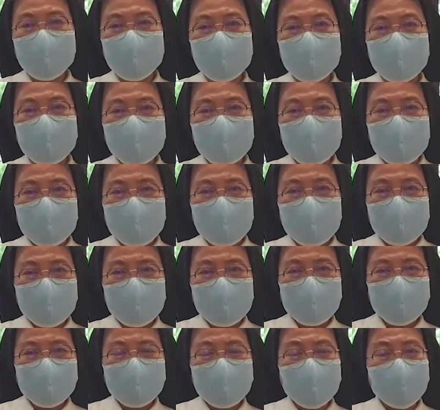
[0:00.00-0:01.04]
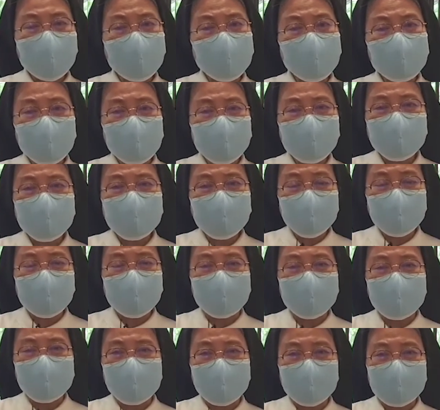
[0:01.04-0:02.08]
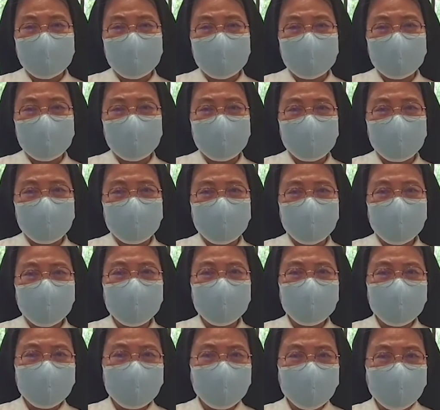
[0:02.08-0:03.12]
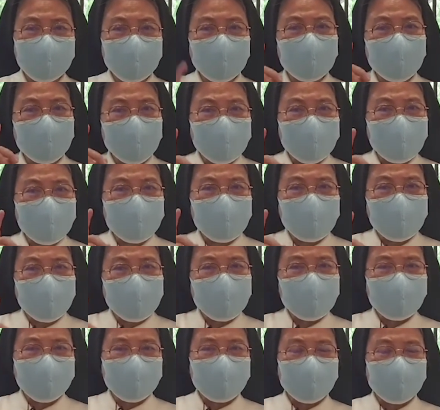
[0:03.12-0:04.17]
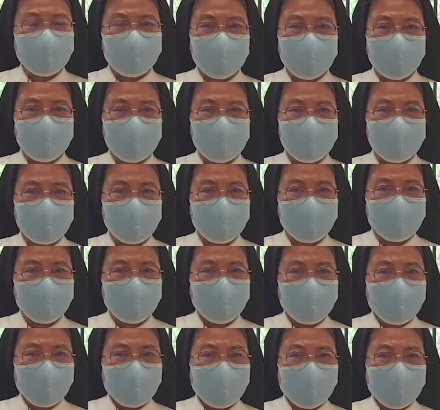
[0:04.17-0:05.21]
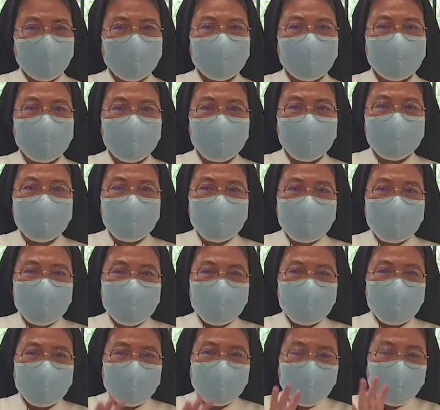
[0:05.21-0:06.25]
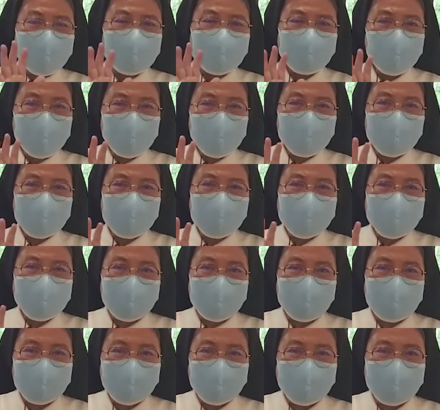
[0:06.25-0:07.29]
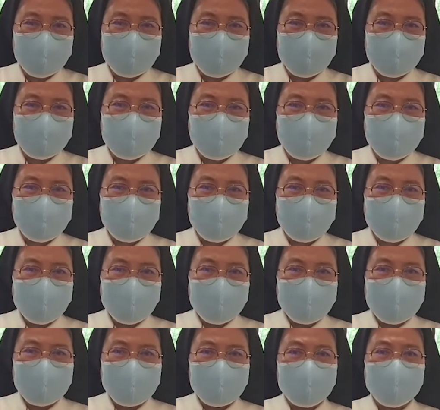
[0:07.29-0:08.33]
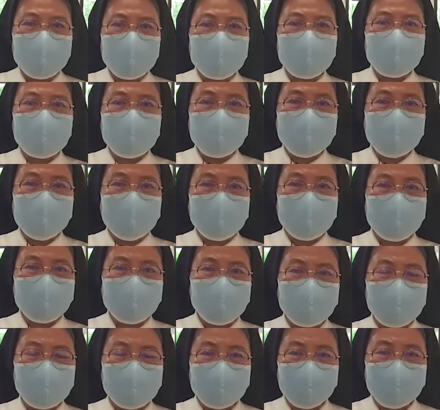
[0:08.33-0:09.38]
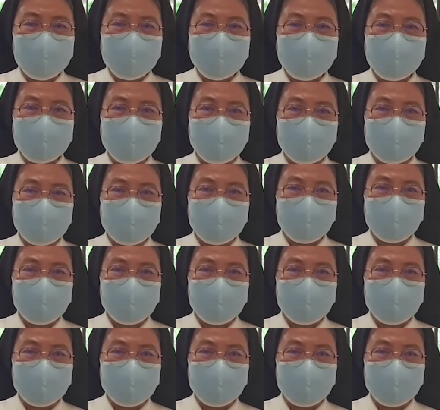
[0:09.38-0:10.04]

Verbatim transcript: I forgot their name. But anyway, it happens like that. Some, somebody thinks of it, and then five people starts it.